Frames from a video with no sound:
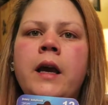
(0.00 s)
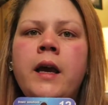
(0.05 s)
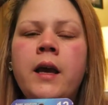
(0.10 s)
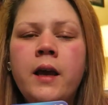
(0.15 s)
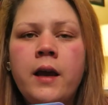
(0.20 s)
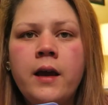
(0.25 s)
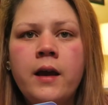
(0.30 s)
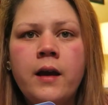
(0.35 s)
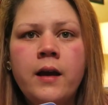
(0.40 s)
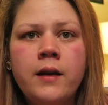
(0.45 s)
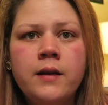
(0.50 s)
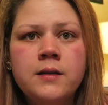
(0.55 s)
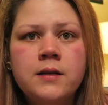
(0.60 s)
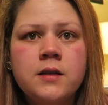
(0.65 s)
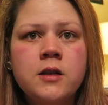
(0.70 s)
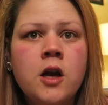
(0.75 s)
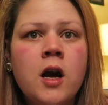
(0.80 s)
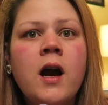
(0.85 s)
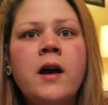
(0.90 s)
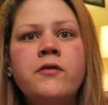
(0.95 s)

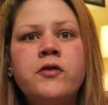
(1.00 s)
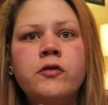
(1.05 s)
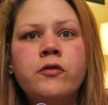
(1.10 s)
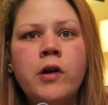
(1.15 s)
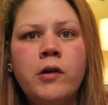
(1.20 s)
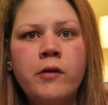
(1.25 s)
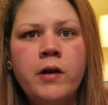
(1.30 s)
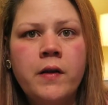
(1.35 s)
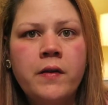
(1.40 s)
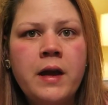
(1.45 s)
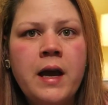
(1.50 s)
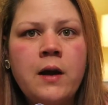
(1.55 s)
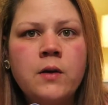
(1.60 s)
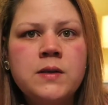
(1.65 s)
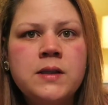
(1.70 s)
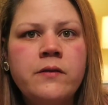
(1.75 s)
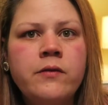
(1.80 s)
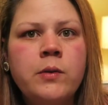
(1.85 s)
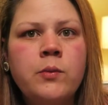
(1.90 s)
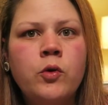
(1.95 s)
and not have to run around the
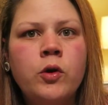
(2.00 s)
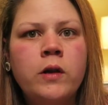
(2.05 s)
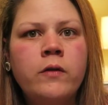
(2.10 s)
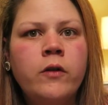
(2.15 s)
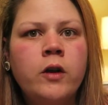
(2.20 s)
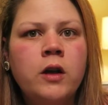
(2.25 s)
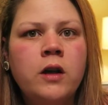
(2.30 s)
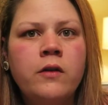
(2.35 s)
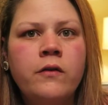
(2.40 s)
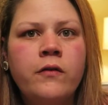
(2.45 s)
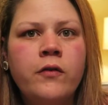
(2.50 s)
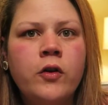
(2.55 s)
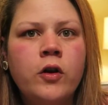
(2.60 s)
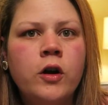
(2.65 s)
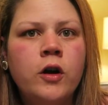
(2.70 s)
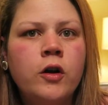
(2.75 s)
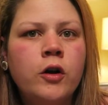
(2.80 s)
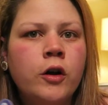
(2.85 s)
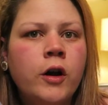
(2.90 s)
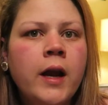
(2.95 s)
house every morning looking
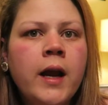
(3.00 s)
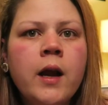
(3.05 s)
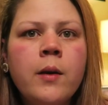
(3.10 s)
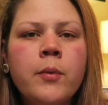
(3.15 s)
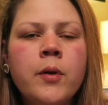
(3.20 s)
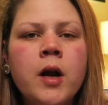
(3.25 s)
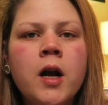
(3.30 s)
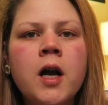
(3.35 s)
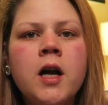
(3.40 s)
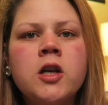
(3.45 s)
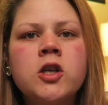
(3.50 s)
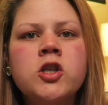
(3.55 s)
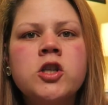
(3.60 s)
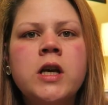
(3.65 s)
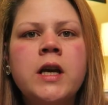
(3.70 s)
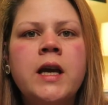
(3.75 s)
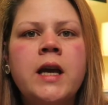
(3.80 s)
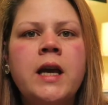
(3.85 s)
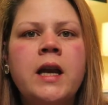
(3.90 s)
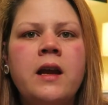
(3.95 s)
for her hairbrush
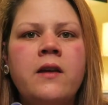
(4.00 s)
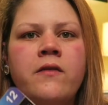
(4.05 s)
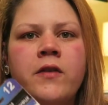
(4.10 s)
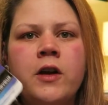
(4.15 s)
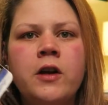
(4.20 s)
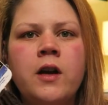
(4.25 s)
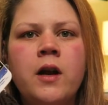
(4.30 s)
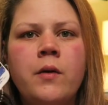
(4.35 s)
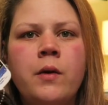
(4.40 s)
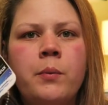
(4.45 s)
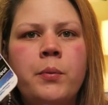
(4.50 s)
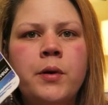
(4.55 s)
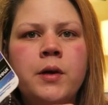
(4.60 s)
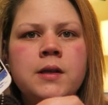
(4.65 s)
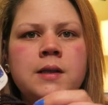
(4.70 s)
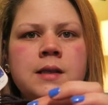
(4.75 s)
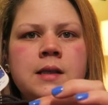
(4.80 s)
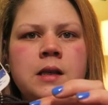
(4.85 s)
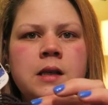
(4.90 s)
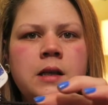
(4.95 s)
and I figured I would
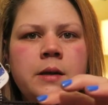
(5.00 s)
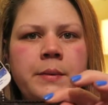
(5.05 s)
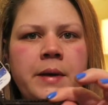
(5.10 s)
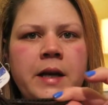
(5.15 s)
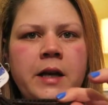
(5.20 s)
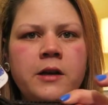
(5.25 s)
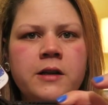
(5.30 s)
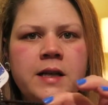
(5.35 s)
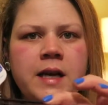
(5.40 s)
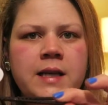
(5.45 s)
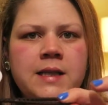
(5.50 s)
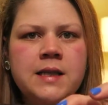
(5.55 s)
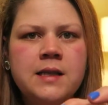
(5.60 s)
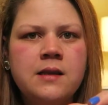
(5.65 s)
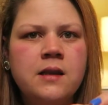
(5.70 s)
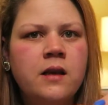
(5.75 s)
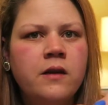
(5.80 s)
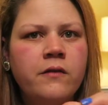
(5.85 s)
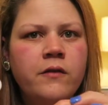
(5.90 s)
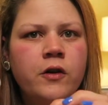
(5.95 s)
put some hair ties
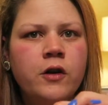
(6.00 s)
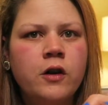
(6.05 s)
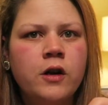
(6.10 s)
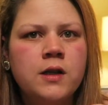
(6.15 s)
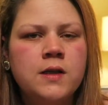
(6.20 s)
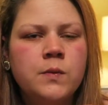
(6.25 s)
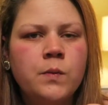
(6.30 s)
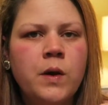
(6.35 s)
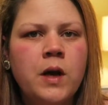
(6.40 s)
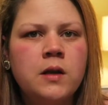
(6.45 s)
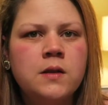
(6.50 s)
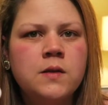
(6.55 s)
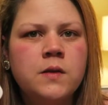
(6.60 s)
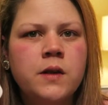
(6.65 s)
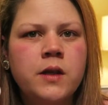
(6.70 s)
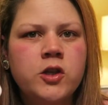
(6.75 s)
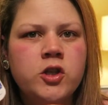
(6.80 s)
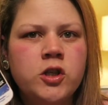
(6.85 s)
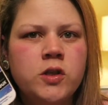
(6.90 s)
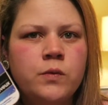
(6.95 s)
in there for her as well so
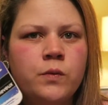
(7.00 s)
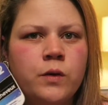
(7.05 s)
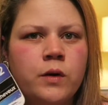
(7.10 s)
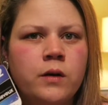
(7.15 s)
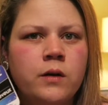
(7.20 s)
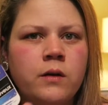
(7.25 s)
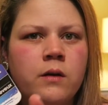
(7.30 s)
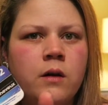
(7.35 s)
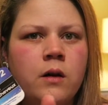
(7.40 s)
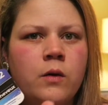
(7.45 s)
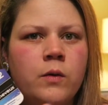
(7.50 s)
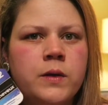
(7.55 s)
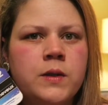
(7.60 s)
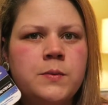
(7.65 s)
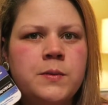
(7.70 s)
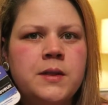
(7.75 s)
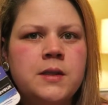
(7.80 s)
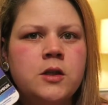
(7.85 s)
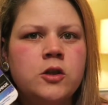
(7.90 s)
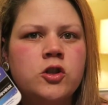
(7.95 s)
that she wouldn't
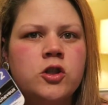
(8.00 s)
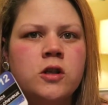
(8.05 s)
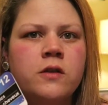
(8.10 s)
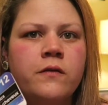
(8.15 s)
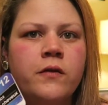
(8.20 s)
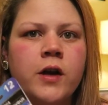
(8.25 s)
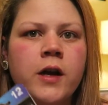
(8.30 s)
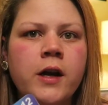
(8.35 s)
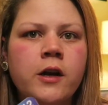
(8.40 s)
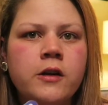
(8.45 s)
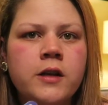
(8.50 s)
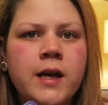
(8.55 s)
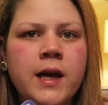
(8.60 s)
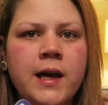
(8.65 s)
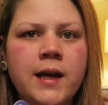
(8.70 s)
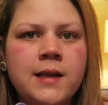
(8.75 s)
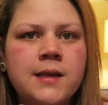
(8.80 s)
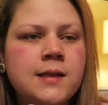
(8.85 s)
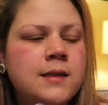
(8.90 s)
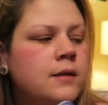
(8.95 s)
always be searching for hair
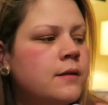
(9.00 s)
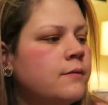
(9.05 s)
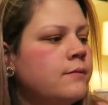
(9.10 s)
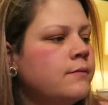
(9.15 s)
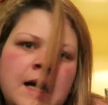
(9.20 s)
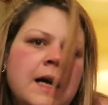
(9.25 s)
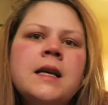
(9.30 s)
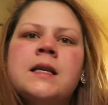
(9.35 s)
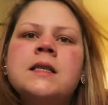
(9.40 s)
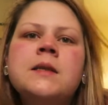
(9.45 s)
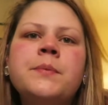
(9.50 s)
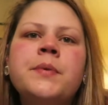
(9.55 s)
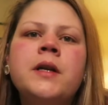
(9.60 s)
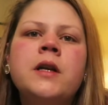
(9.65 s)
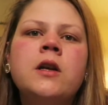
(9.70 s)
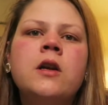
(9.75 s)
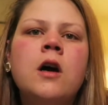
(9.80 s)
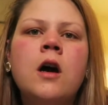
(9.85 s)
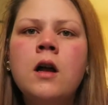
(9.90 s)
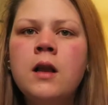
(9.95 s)
ties. Last
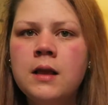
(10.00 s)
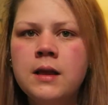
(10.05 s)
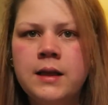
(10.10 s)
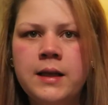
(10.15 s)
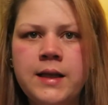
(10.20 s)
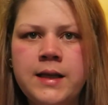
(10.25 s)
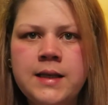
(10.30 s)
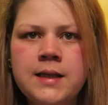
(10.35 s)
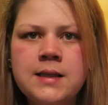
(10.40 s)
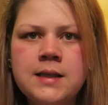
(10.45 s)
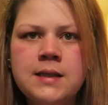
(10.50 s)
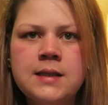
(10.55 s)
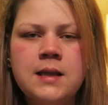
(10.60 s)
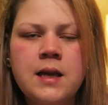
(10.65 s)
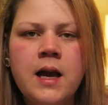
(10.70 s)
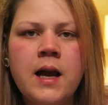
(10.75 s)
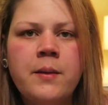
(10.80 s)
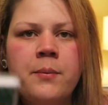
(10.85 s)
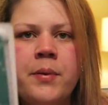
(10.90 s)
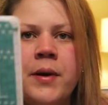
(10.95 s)
but not least,
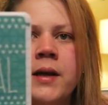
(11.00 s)
I